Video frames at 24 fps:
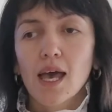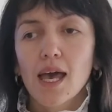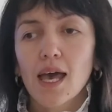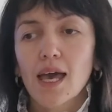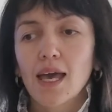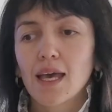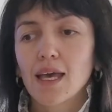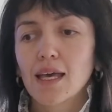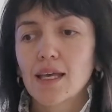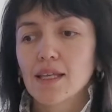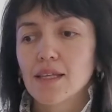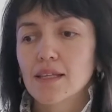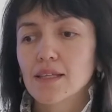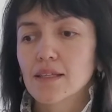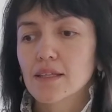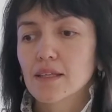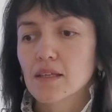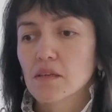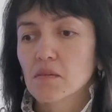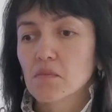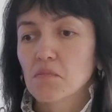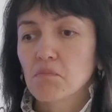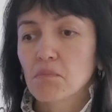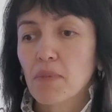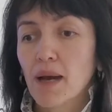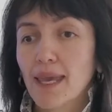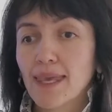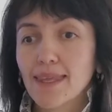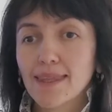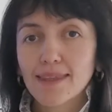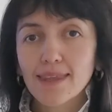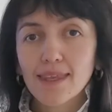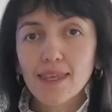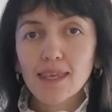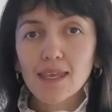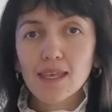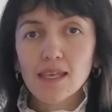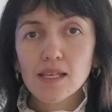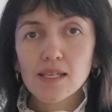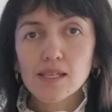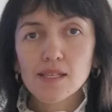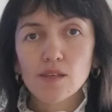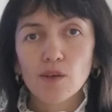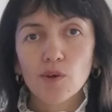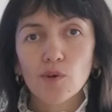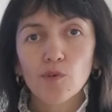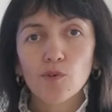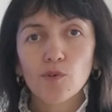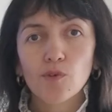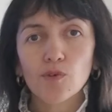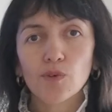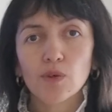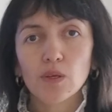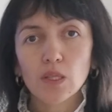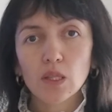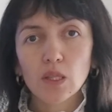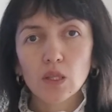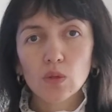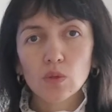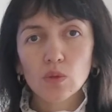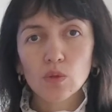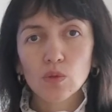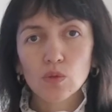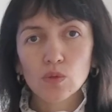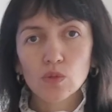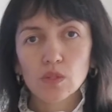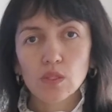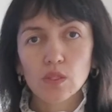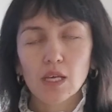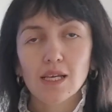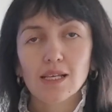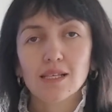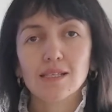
and by this we lose